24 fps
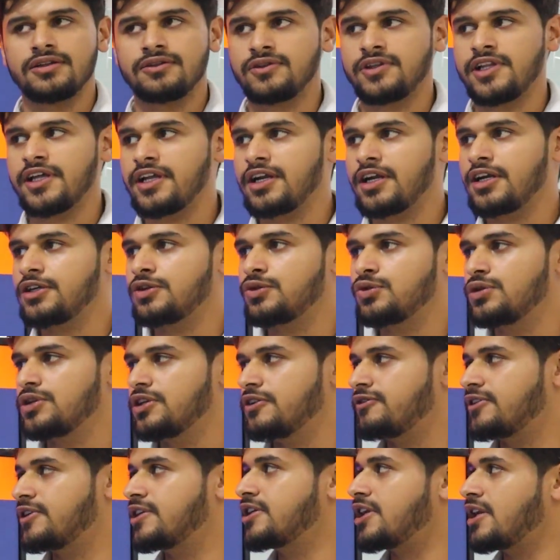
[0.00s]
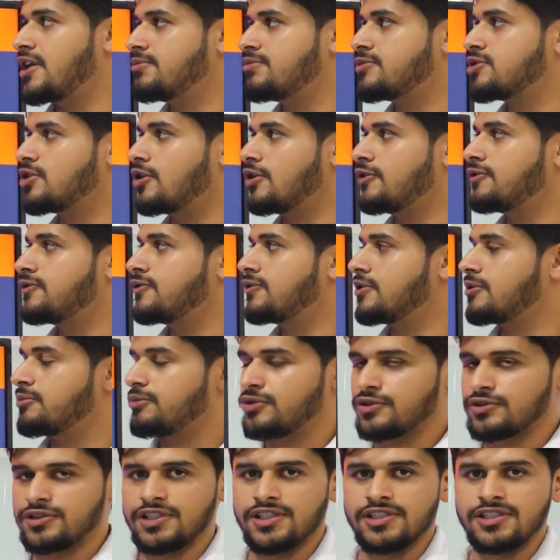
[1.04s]
There are two different types of
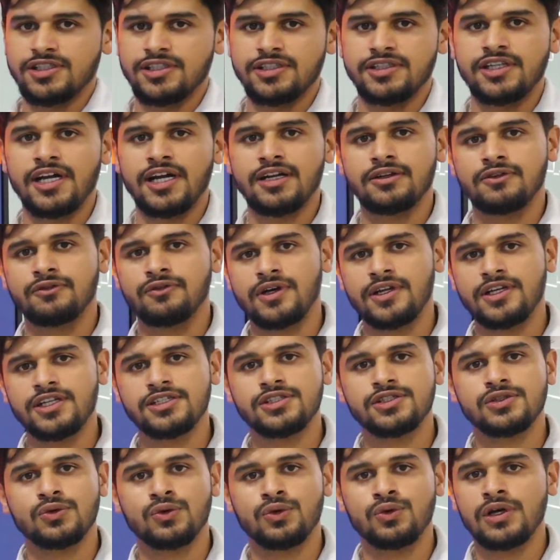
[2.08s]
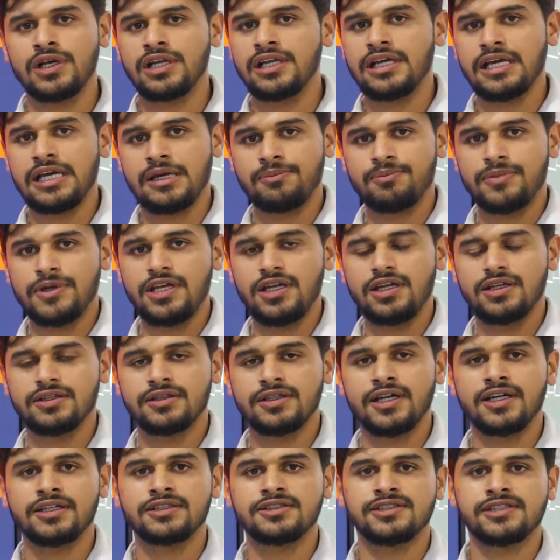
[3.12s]
processing. That one is OLAP,
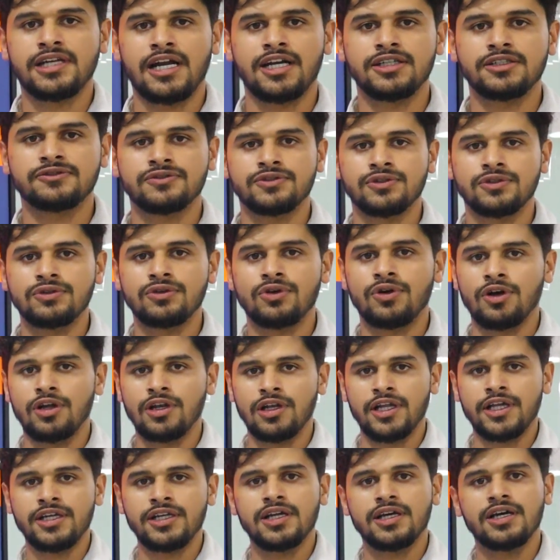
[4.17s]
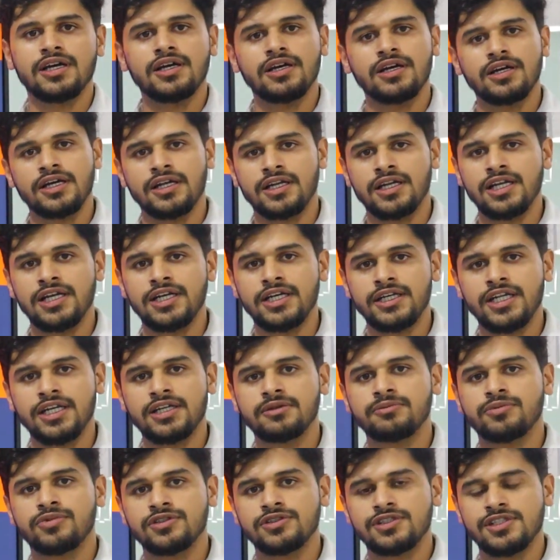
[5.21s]
that stands for Online
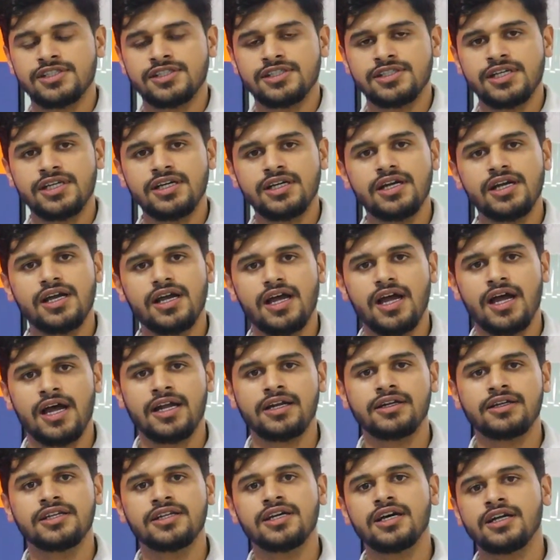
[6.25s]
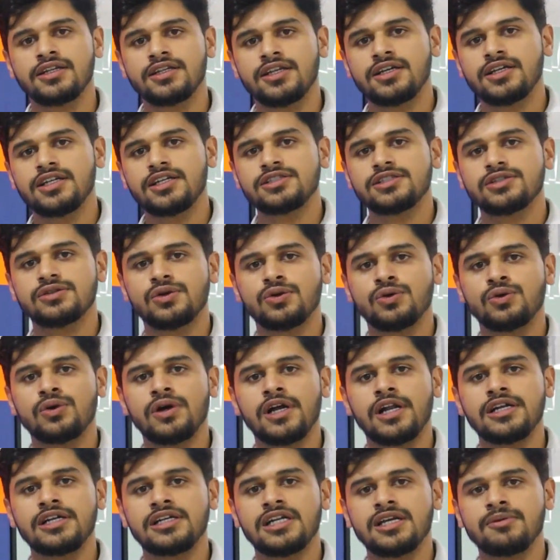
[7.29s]
Analytic Processing, and the other is
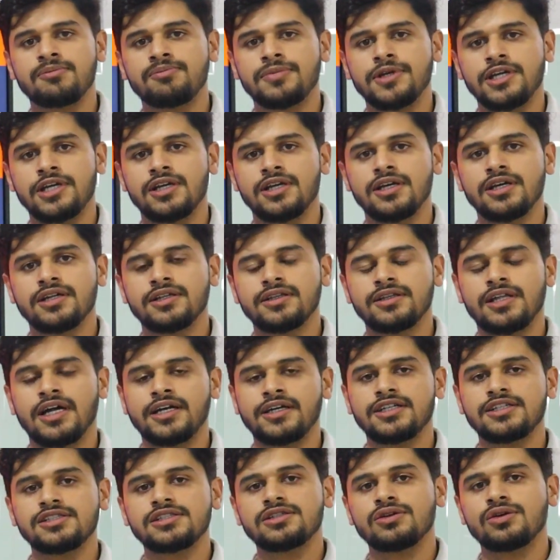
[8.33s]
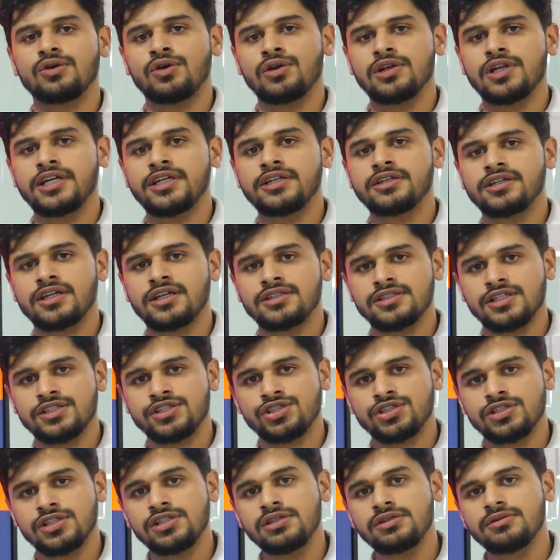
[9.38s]
OLTP, that is Online
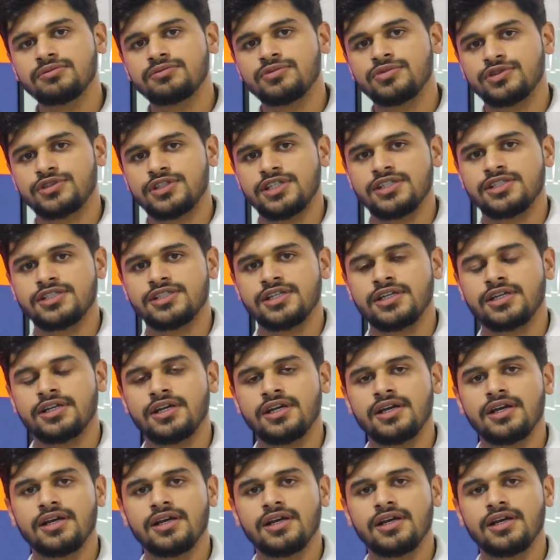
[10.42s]
Transactional Processing.